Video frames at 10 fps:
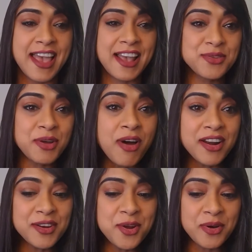And so I
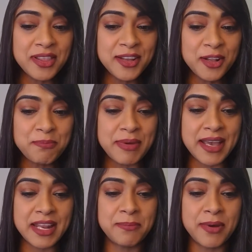want to know a little
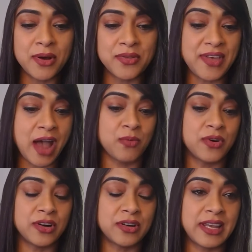bit about that
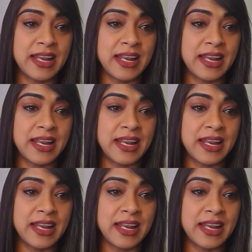work